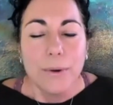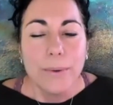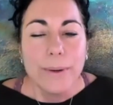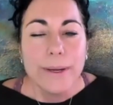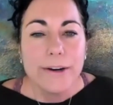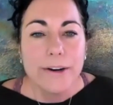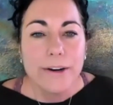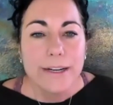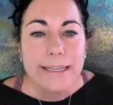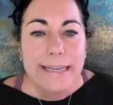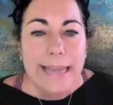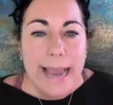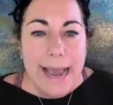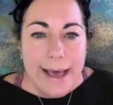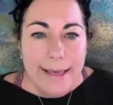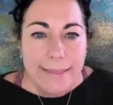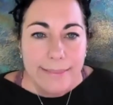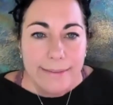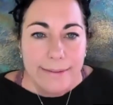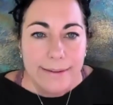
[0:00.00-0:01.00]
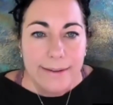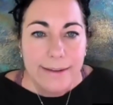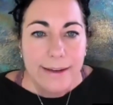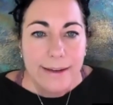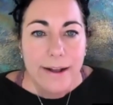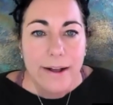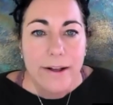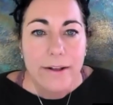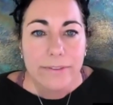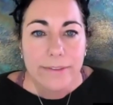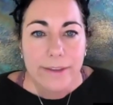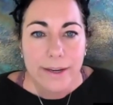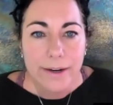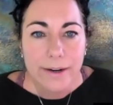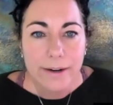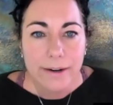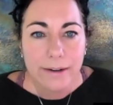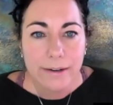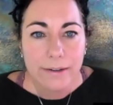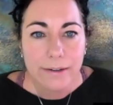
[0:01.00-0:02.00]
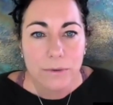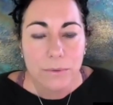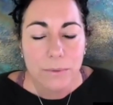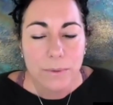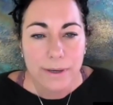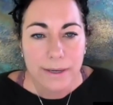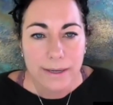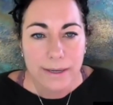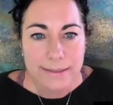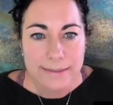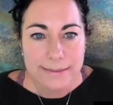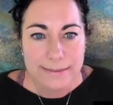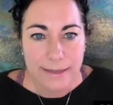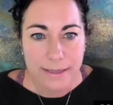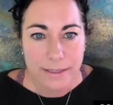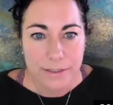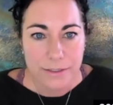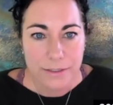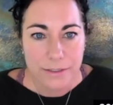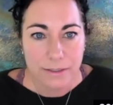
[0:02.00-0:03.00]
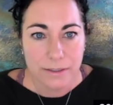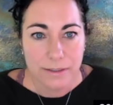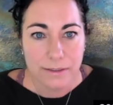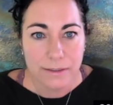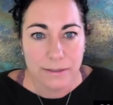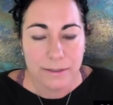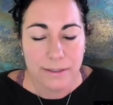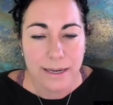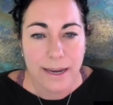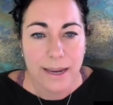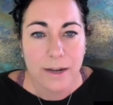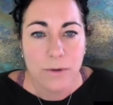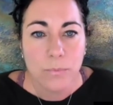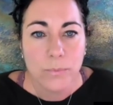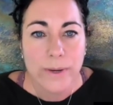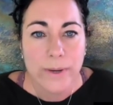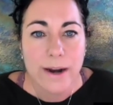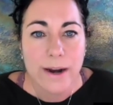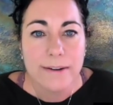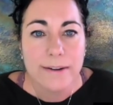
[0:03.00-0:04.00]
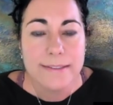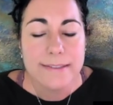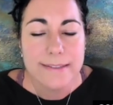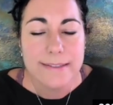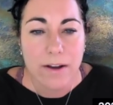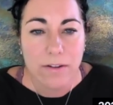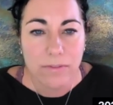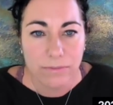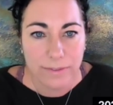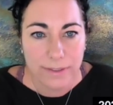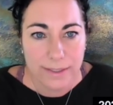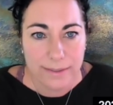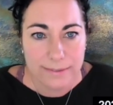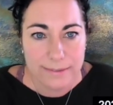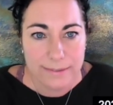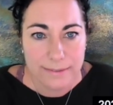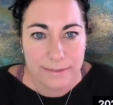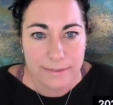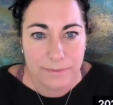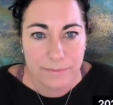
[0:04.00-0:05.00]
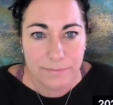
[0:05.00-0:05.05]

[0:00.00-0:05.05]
we are a Catholic healthcare organization and we are selfless.